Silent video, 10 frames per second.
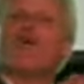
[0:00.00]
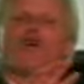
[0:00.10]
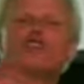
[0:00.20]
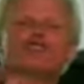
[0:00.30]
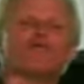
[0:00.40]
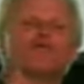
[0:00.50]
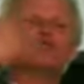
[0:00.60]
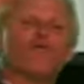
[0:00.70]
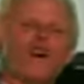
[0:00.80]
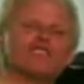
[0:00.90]

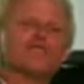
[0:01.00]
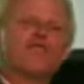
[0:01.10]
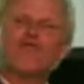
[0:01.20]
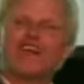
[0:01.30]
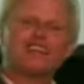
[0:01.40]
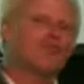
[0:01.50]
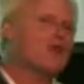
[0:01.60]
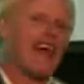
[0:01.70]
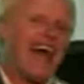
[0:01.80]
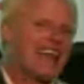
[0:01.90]
worshipers once perfected
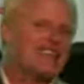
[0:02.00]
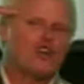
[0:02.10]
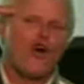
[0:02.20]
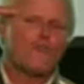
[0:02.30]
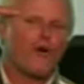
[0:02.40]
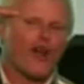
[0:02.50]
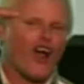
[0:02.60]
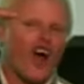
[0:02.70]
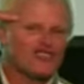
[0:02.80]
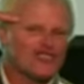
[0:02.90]
would have had no more
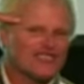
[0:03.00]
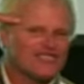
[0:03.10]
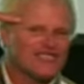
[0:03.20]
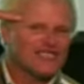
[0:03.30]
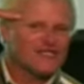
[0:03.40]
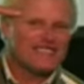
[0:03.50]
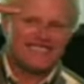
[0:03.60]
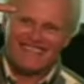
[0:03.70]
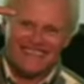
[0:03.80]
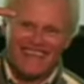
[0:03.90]
consciousness of
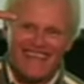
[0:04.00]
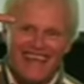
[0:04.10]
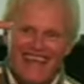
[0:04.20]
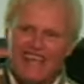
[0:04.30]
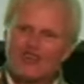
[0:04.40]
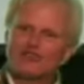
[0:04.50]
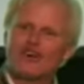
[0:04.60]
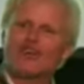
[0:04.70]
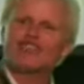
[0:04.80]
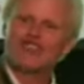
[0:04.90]
sin. He goes
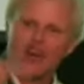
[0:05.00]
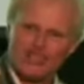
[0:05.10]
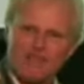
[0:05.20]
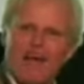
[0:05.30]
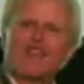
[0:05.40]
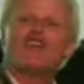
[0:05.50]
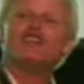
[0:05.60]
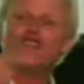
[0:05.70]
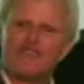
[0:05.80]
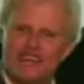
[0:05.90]
on and talks about the
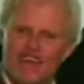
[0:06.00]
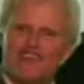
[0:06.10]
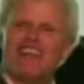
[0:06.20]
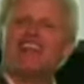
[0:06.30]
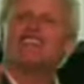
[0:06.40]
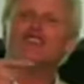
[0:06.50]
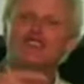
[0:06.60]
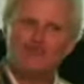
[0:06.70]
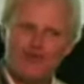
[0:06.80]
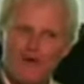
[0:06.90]
new covenant and the
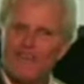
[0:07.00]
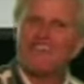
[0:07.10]
new one